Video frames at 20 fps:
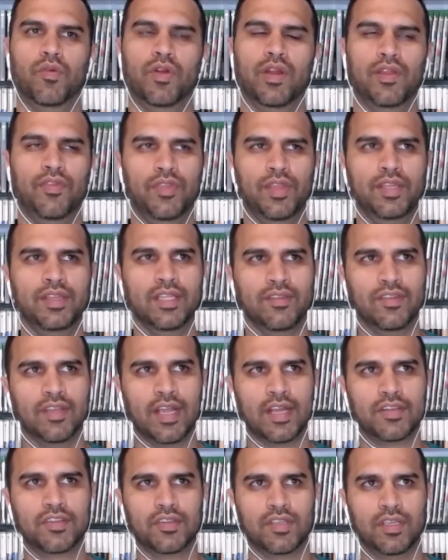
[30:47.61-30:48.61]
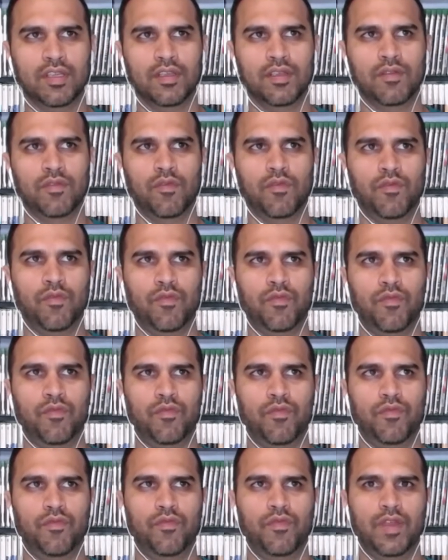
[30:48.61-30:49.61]
I think that's actually
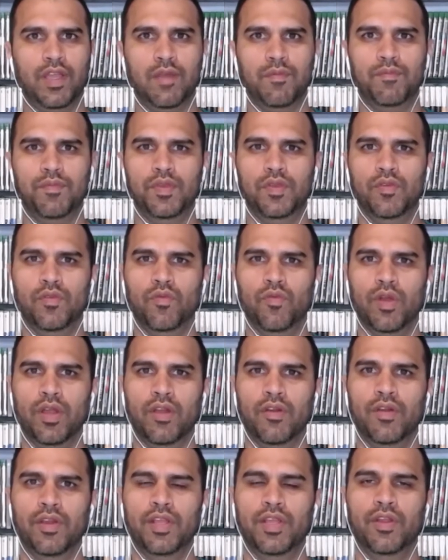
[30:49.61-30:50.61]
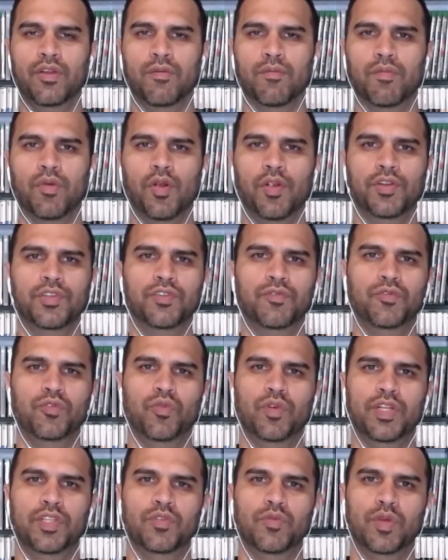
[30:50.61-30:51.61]
February or March of
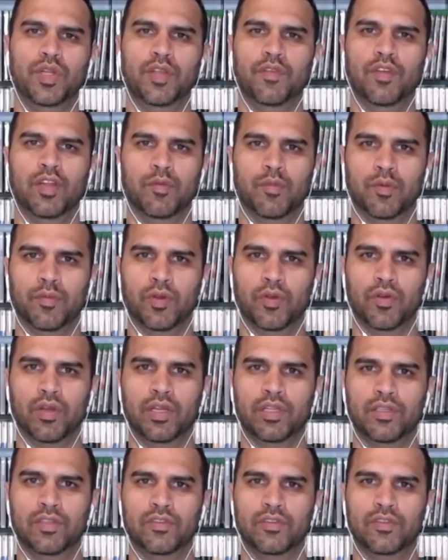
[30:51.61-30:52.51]
2020, if I remember correctly.